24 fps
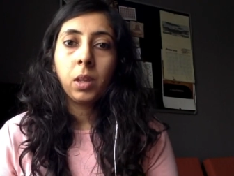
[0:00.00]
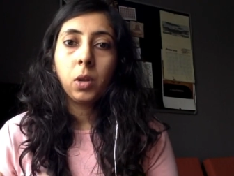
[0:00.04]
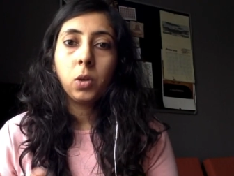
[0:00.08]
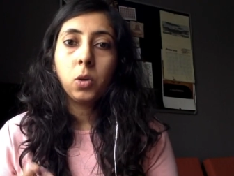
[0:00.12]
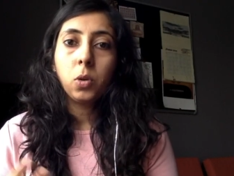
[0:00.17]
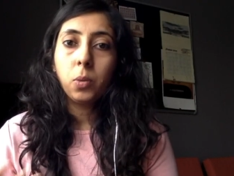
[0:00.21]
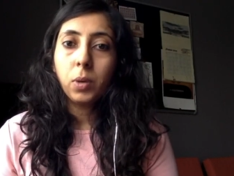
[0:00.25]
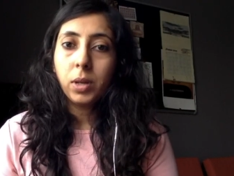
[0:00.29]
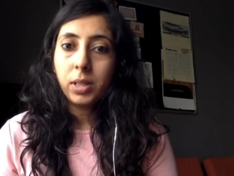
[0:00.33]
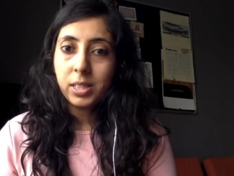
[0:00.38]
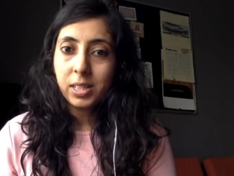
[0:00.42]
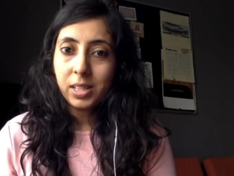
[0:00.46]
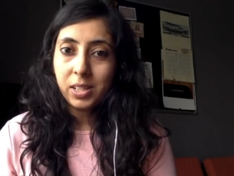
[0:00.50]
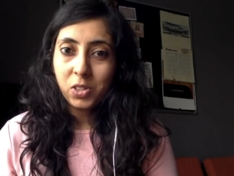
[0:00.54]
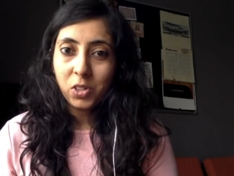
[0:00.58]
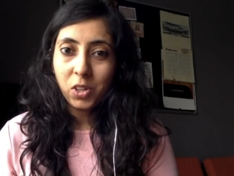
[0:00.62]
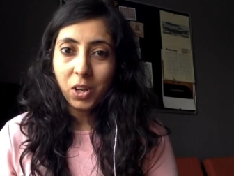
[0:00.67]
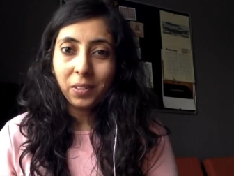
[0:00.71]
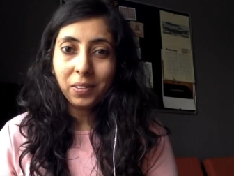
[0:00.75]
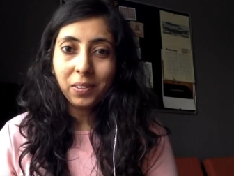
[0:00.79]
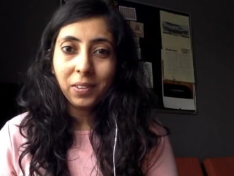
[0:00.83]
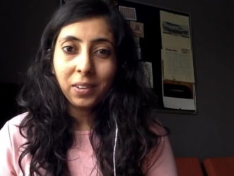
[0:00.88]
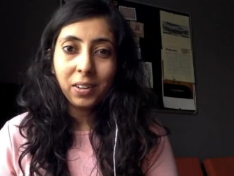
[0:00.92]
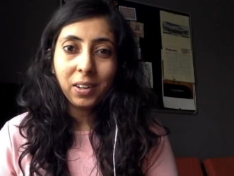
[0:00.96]
towards each
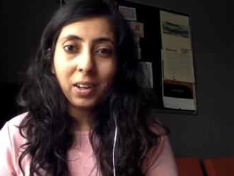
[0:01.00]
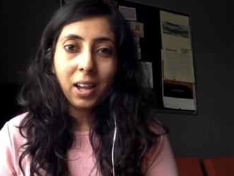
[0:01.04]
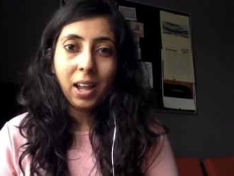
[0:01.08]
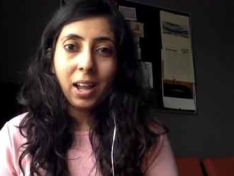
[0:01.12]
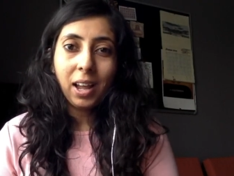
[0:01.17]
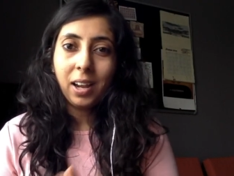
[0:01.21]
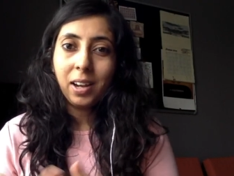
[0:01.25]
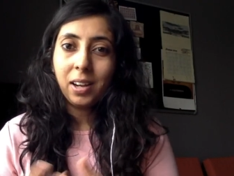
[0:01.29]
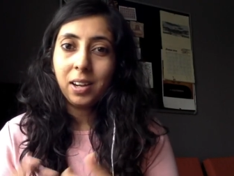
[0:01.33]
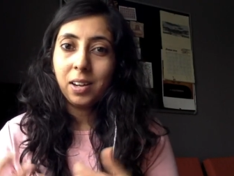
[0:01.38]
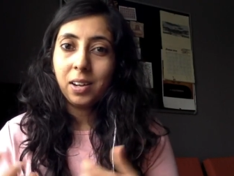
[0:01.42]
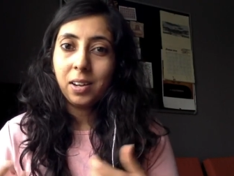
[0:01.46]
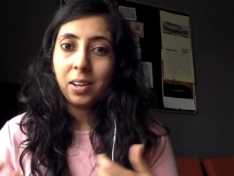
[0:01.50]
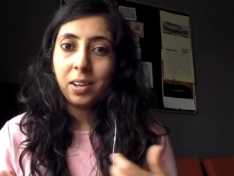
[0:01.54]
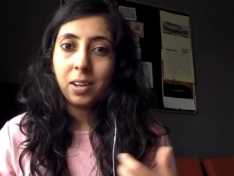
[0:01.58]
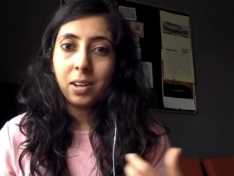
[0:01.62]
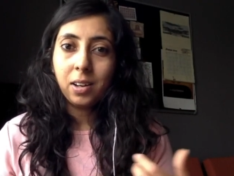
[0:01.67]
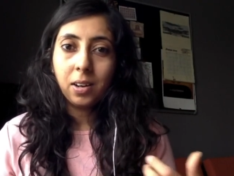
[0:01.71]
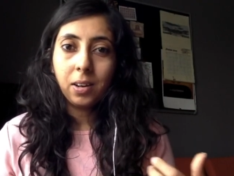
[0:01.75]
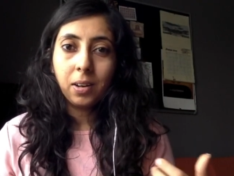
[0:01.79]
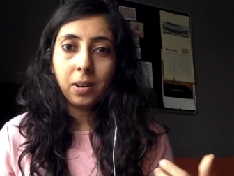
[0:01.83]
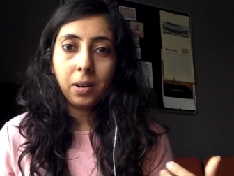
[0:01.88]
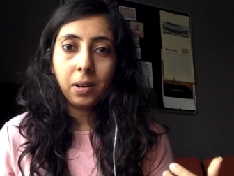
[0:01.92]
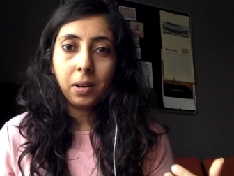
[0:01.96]
other, and
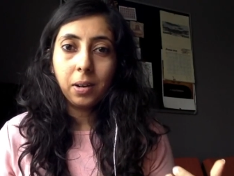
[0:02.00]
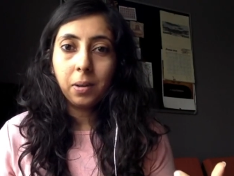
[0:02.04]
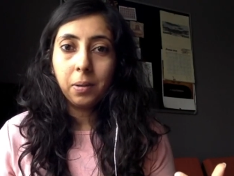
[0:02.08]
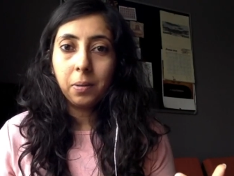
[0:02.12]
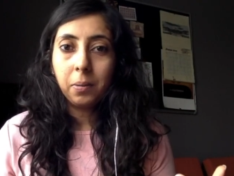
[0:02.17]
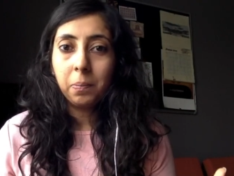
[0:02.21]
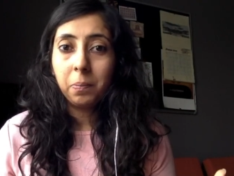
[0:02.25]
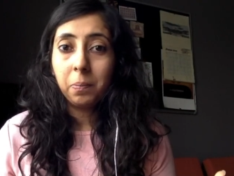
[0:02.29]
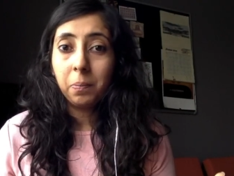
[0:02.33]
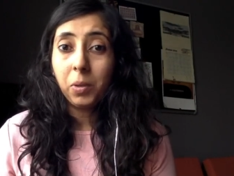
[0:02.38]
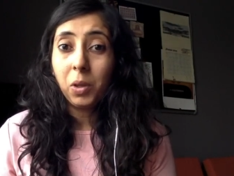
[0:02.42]
uh,